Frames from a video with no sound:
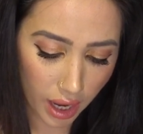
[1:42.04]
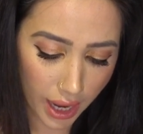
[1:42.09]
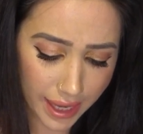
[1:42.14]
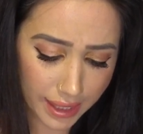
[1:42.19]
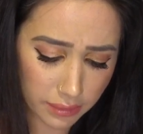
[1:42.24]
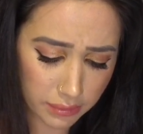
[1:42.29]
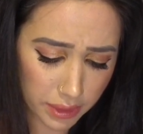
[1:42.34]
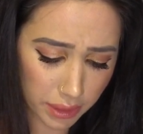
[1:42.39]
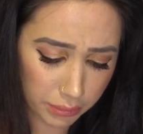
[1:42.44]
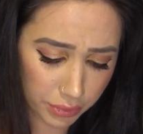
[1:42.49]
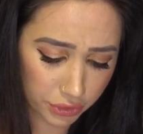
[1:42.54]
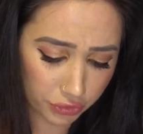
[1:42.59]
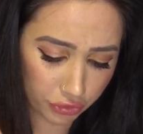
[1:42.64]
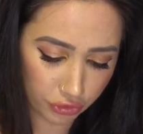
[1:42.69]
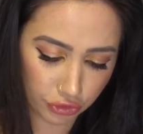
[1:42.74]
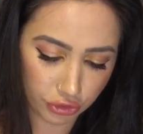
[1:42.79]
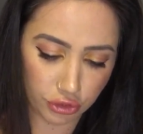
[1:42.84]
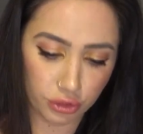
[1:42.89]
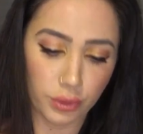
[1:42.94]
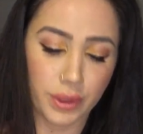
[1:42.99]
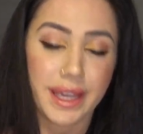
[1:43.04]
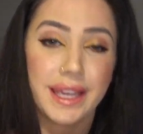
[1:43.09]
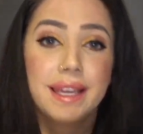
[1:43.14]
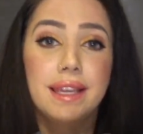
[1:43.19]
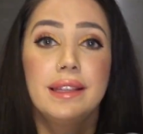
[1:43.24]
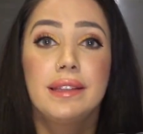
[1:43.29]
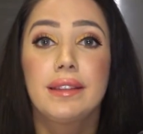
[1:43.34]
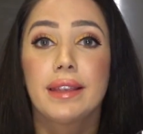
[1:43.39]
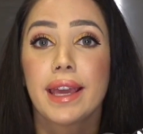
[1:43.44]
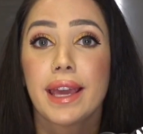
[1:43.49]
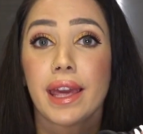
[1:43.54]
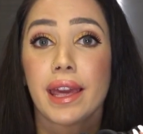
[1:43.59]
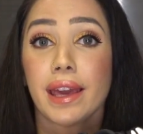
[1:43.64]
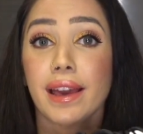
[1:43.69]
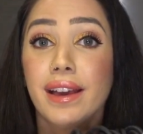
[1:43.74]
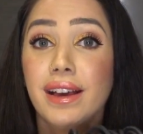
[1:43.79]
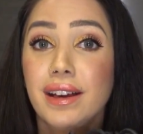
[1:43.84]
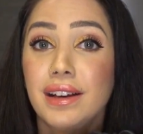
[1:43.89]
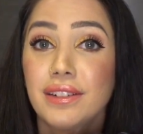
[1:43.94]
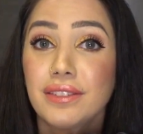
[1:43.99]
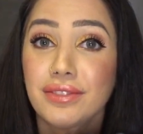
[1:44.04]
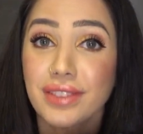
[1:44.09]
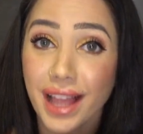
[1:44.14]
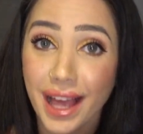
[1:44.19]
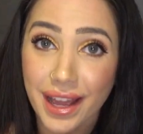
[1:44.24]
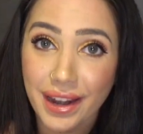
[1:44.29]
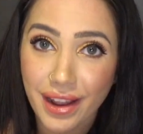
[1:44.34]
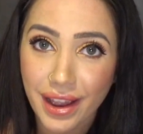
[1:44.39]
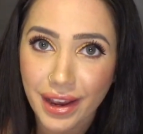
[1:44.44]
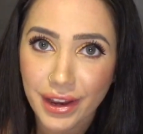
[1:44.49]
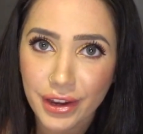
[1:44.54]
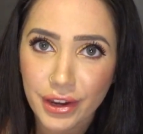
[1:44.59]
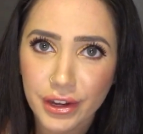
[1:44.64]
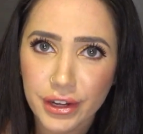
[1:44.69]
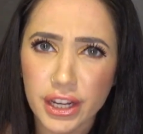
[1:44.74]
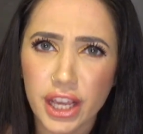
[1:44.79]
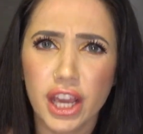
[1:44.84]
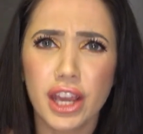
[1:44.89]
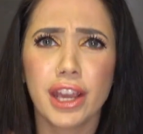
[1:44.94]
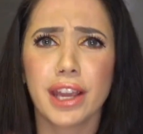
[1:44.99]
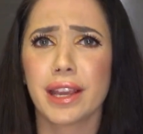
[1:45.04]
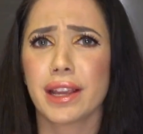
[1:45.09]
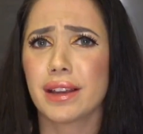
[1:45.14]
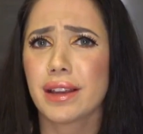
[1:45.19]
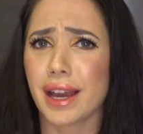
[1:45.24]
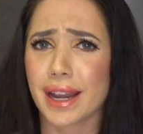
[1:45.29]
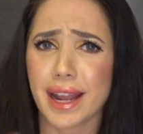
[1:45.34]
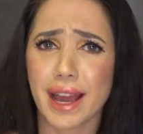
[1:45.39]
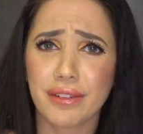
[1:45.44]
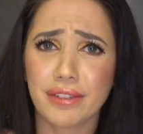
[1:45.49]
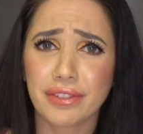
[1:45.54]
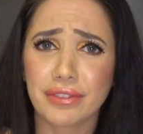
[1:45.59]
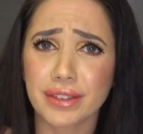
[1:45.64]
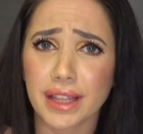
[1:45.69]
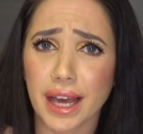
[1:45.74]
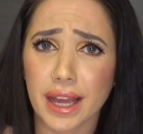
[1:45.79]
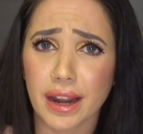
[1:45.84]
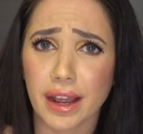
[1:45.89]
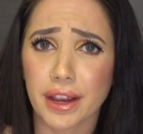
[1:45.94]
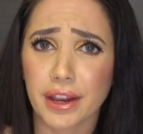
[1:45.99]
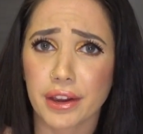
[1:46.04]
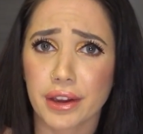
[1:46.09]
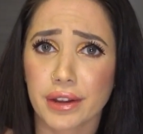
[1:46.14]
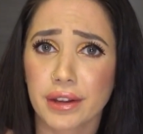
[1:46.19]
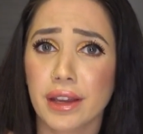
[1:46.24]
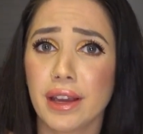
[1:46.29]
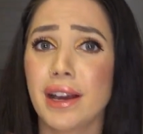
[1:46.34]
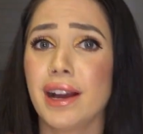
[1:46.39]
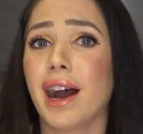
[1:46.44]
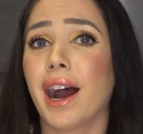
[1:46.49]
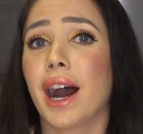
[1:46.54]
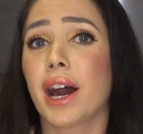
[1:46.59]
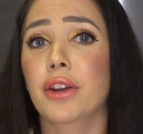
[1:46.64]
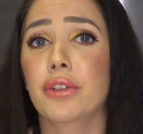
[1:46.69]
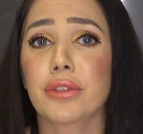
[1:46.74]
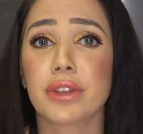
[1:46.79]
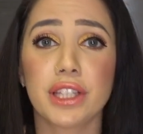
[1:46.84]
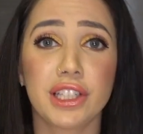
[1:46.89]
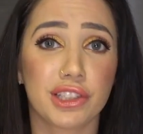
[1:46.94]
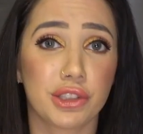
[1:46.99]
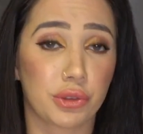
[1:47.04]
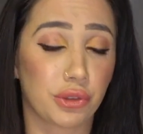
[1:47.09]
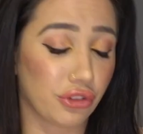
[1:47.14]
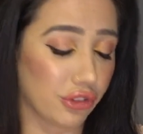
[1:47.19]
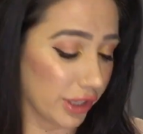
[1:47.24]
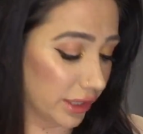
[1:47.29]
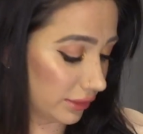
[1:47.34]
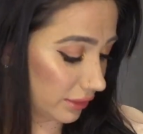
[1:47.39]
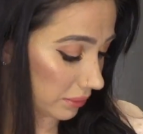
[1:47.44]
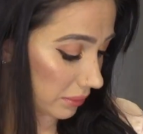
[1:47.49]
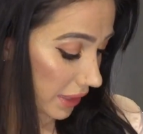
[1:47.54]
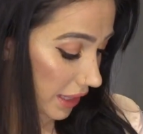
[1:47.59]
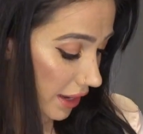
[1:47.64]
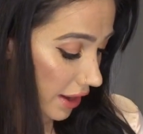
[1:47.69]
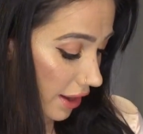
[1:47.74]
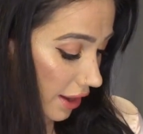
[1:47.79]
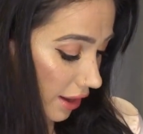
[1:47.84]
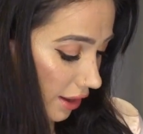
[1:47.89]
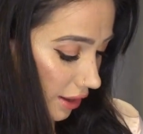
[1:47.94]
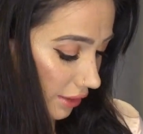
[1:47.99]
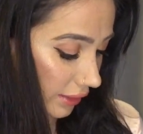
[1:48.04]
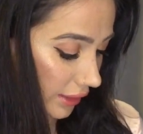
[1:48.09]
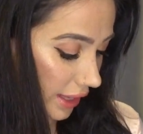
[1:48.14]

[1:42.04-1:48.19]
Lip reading: Item number two is a flat iron. Gotta have a flat iron. I don't really do to my hair.